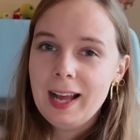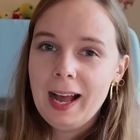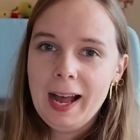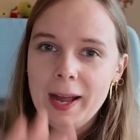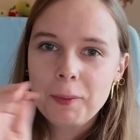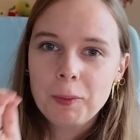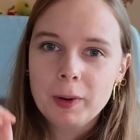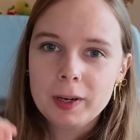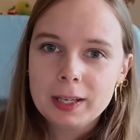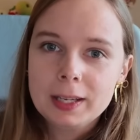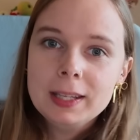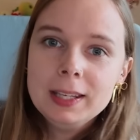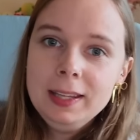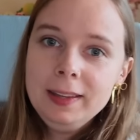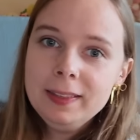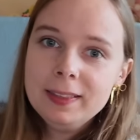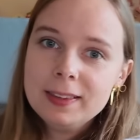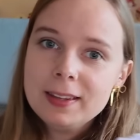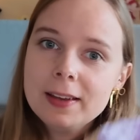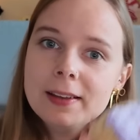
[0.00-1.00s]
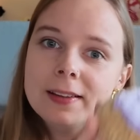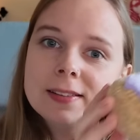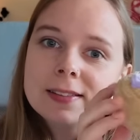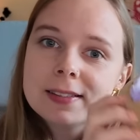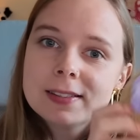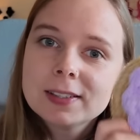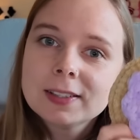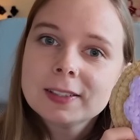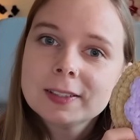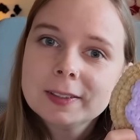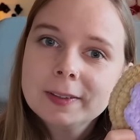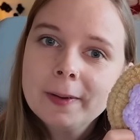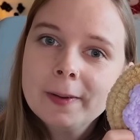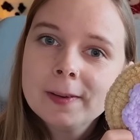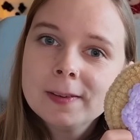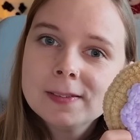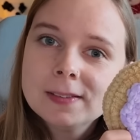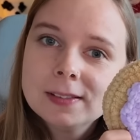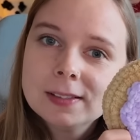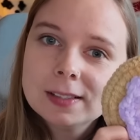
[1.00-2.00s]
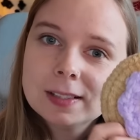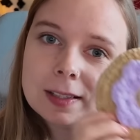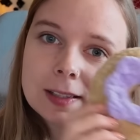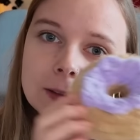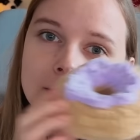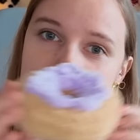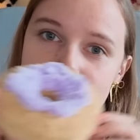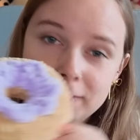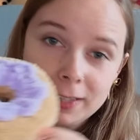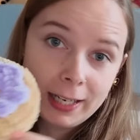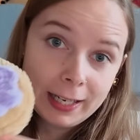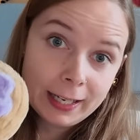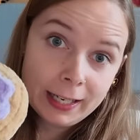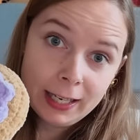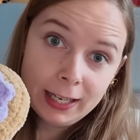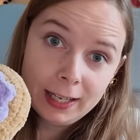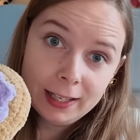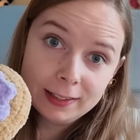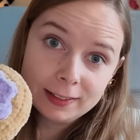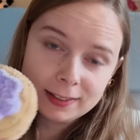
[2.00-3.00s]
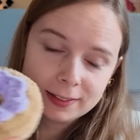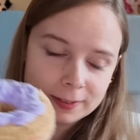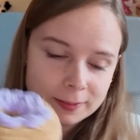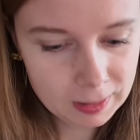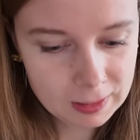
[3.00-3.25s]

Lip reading: I want to eat this, but I can't.